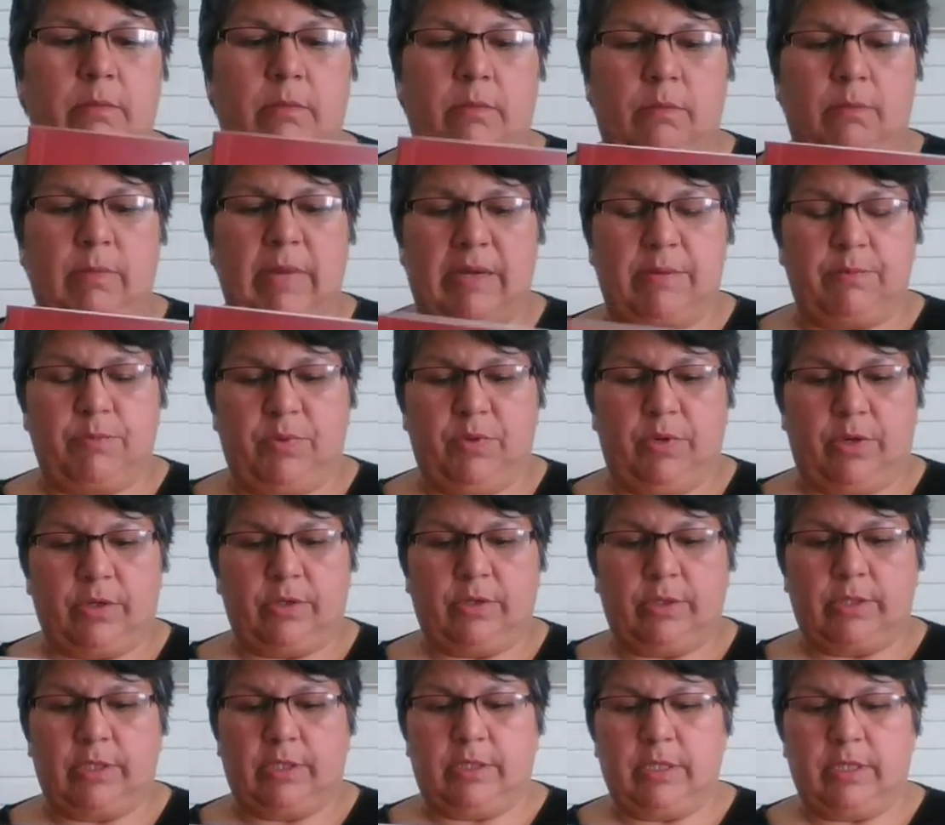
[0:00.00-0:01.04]
my
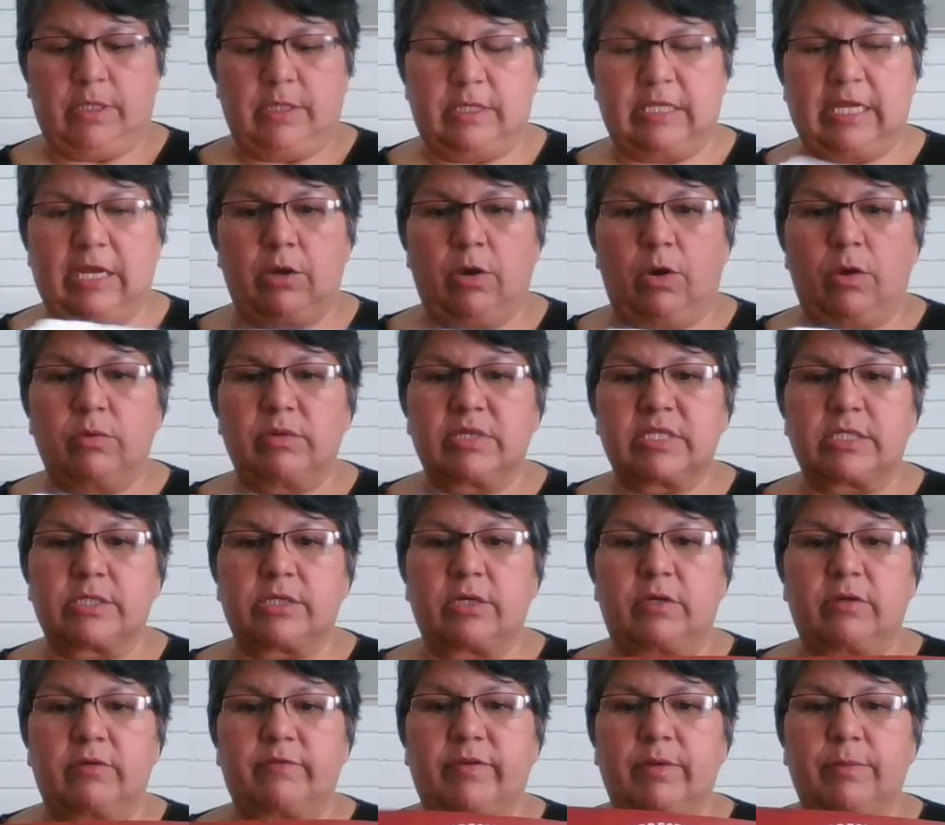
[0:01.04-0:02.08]
book, they always
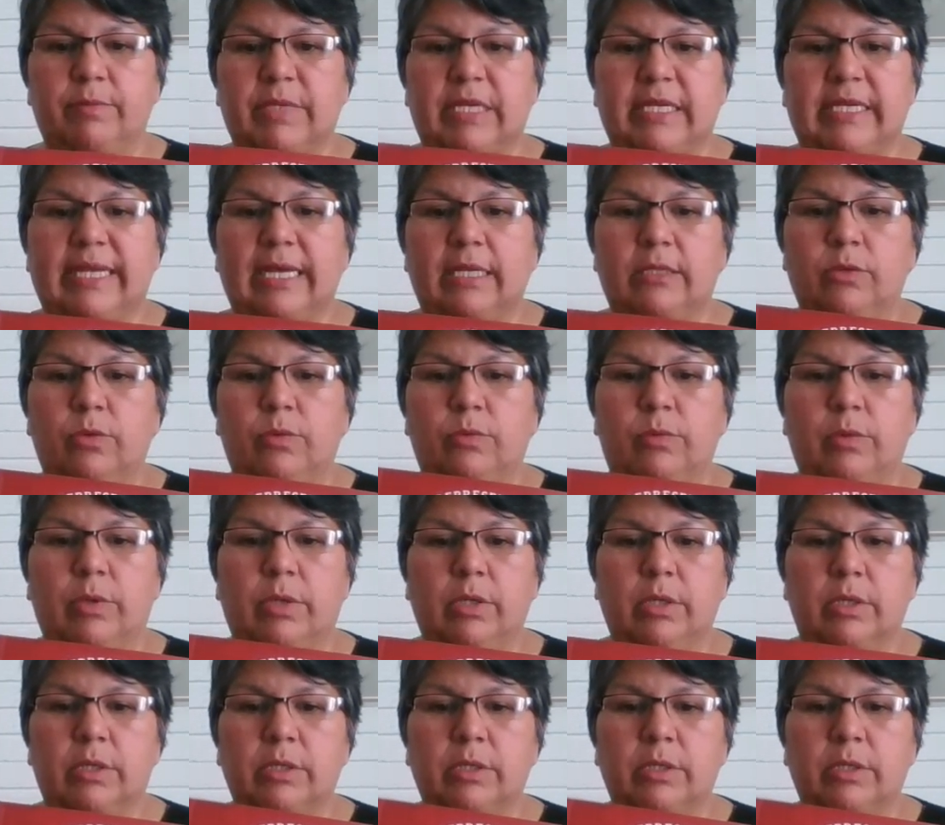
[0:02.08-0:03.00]
start from the yellow